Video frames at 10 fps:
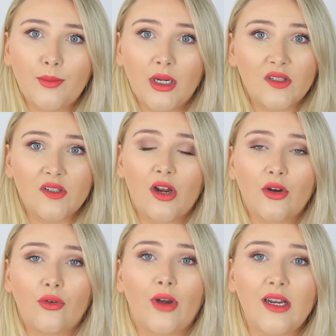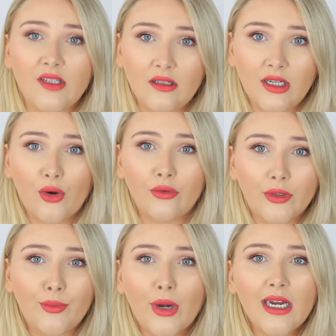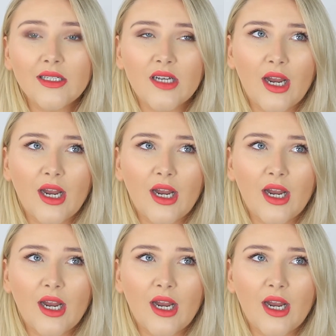but it's not crazily overpriced.